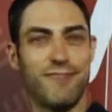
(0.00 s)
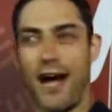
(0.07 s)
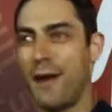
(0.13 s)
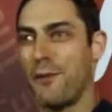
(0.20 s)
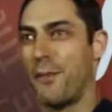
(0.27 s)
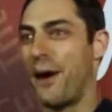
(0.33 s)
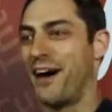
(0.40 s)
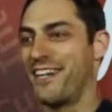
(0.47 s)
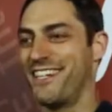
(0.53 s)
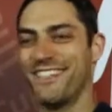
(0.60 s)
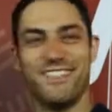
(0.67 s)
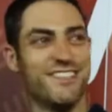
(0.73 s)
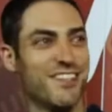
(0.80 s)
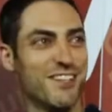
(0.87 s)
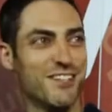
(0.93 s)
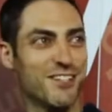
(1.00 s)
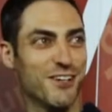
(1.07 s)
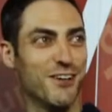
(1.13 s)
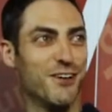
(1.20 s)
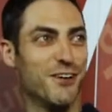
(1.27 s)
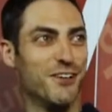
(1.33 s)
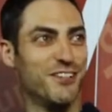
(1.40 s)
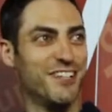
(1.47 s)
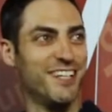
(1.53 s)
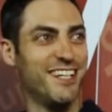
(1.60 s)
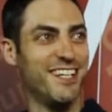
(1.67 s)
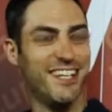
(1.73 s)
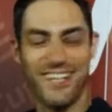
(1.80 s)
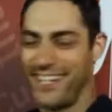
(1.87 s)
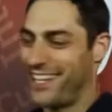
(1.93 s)
I'm a body. Somebody so, to keep the
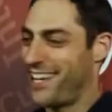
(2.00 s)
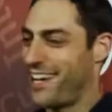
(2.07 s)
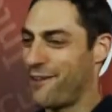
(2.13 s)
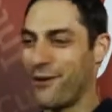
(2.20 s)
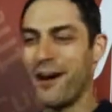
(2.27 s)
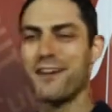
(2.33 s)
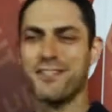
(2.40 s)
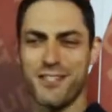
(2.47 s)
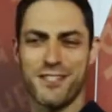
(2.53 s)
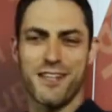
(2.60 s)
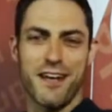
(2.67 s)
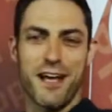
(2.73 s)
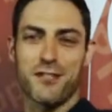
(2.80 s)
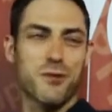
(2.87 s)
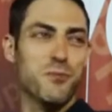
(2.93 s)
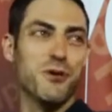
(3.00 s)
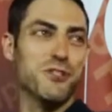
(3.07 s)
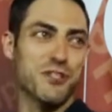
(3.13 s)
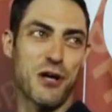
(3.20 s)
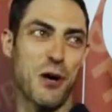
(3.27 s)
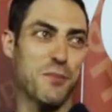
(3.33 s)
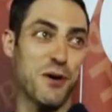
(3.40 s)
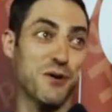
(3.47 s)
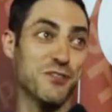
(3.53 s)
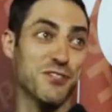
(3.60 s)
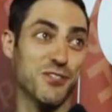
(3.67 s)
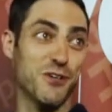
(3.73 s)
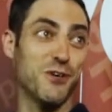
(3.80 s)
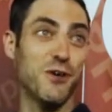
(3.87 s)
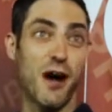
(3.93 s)
fire burning. Yeah, well, just an extra person to help out.
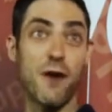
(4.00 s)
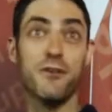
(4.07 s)
So right.